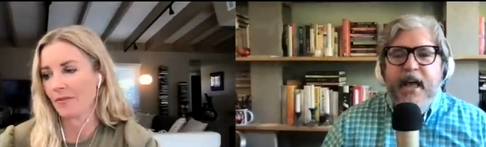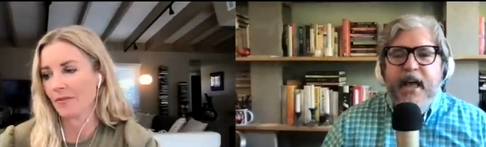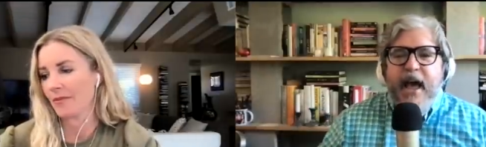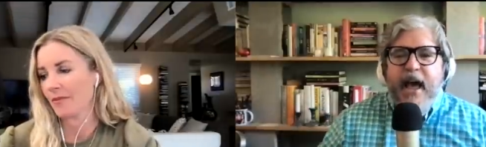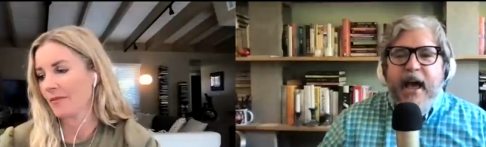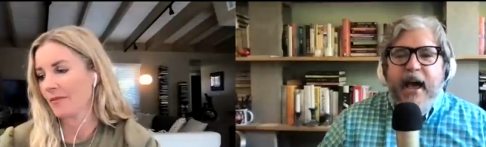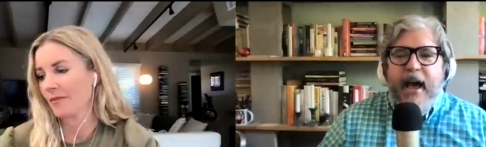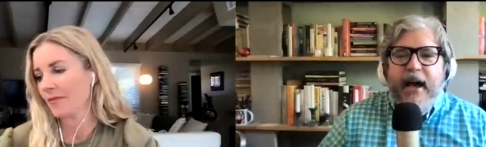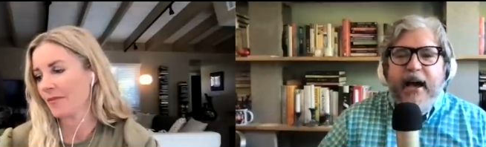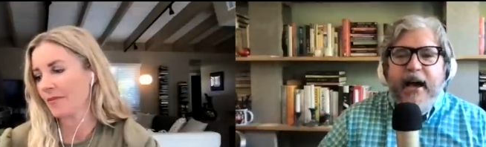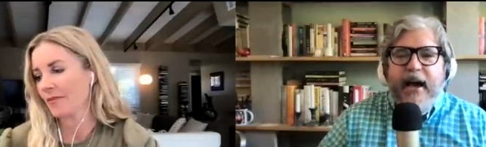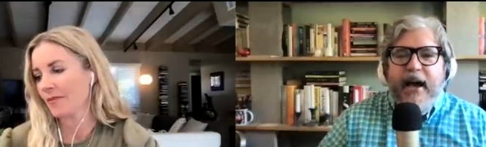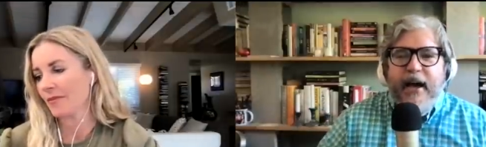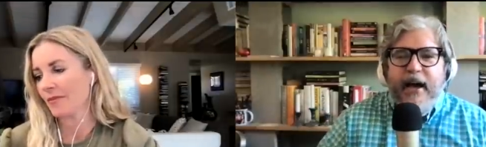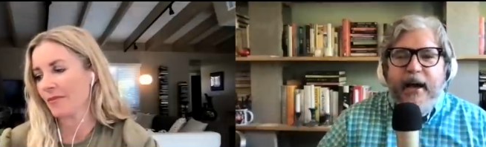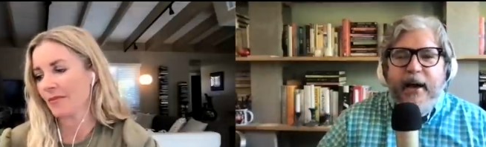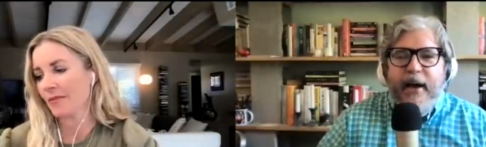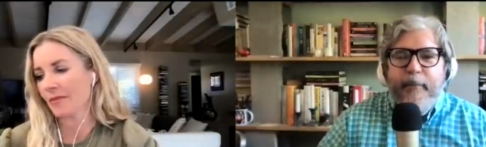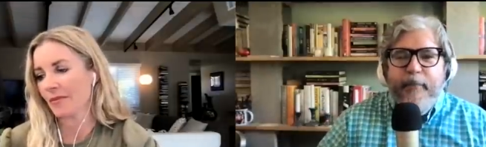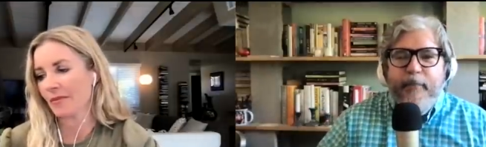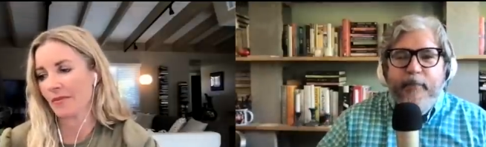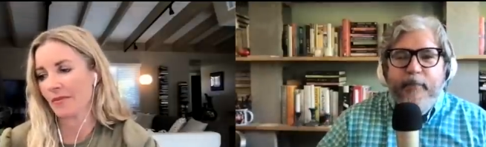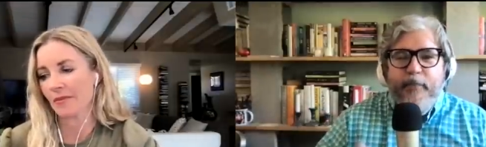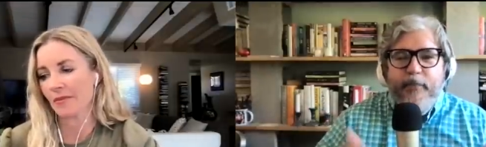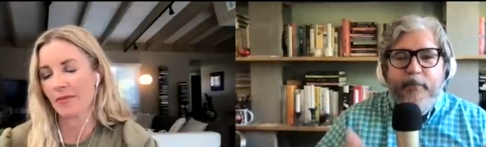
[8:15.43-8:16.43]

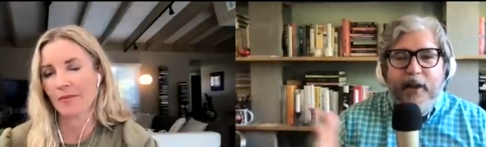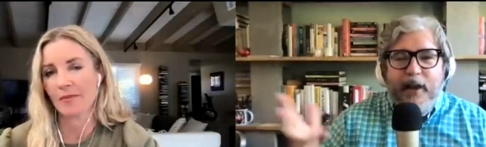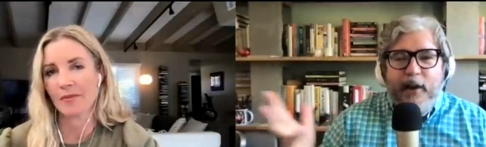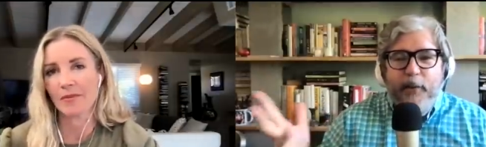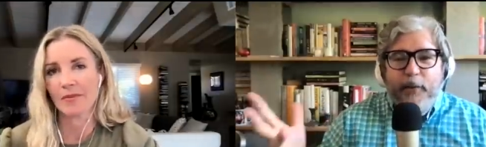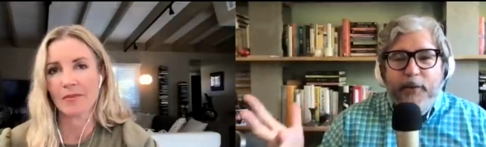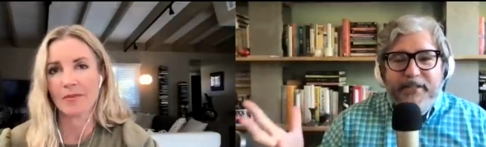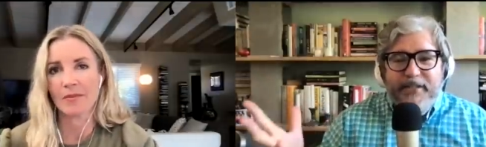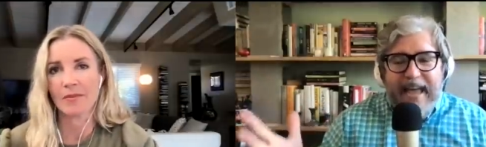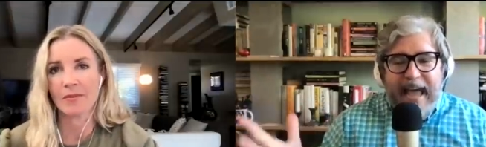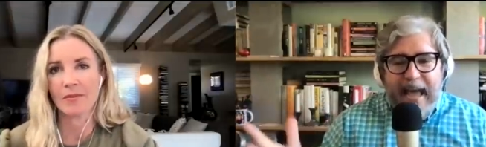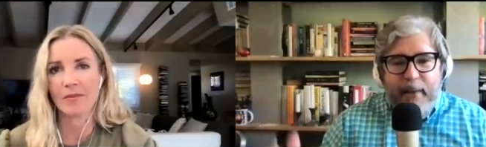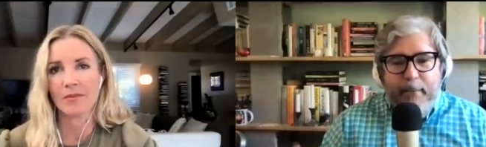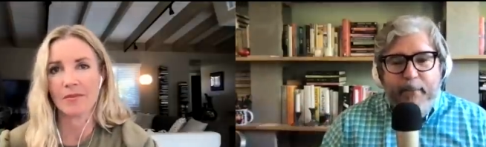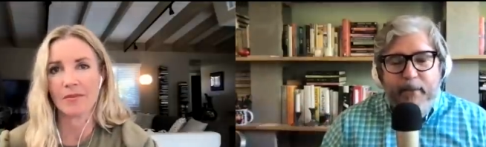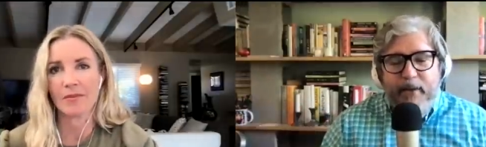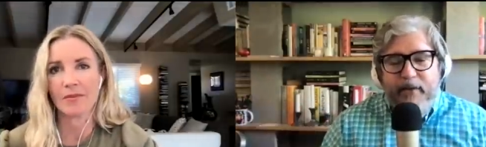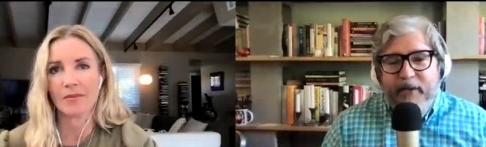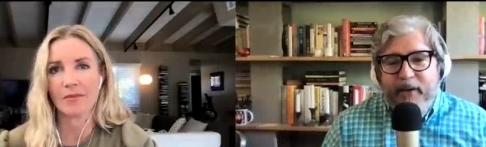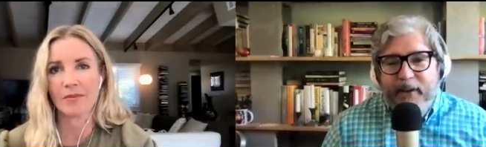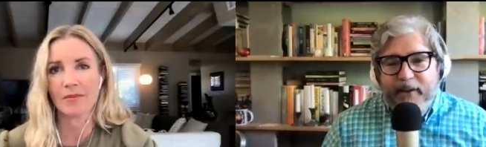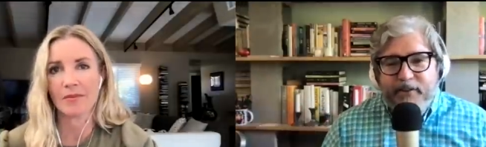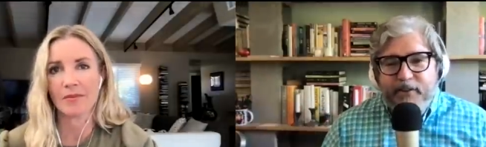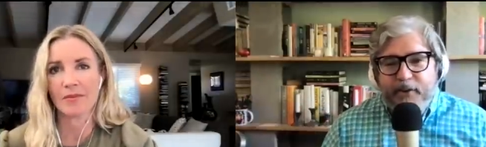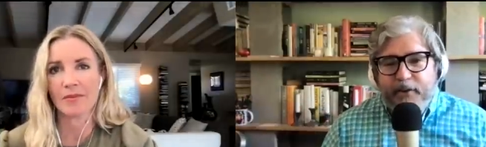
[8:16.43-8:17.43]
Speaker 1: Um, follow us at B
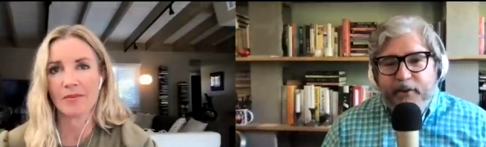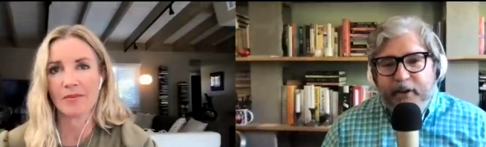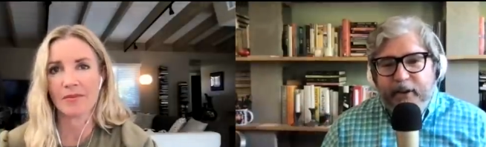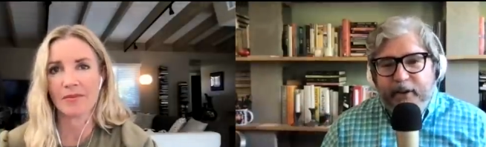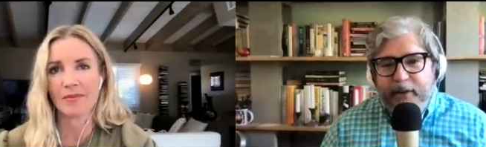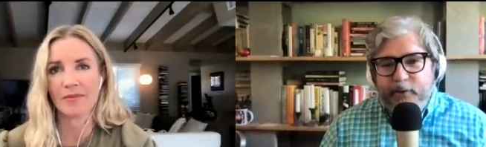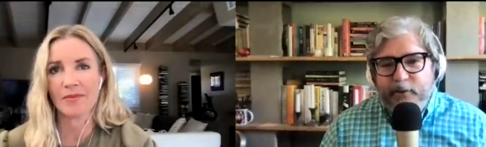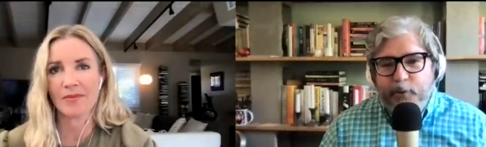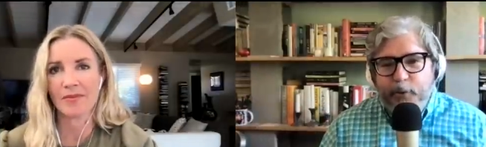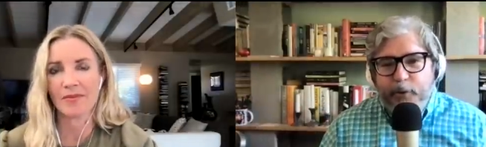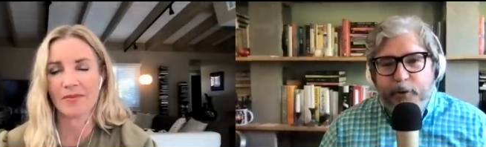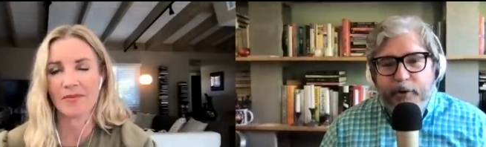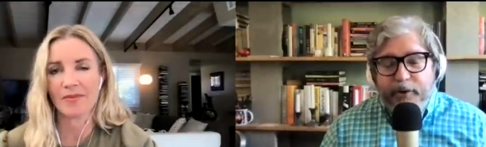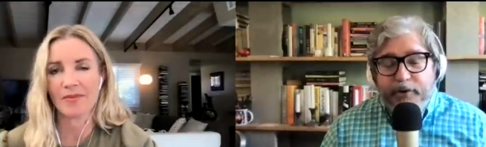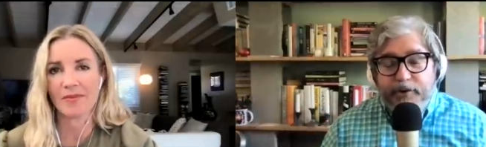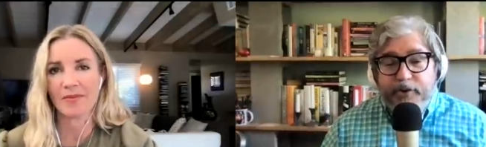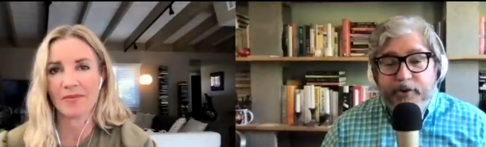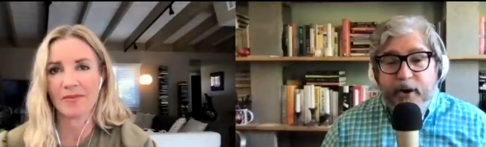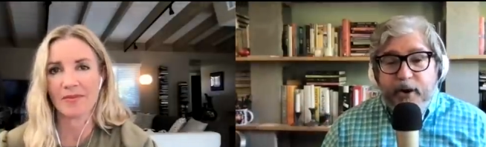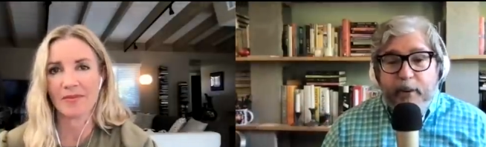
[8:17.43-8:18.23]
Fast All Day on Twitter, Instagram,